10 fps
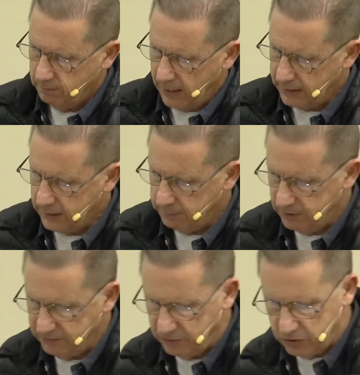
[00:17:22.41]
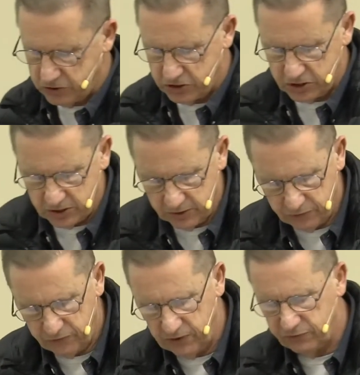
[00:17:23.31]
back up in verse
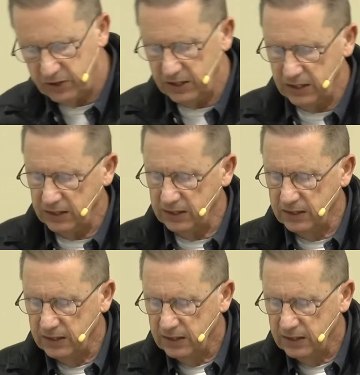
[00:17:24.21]
15,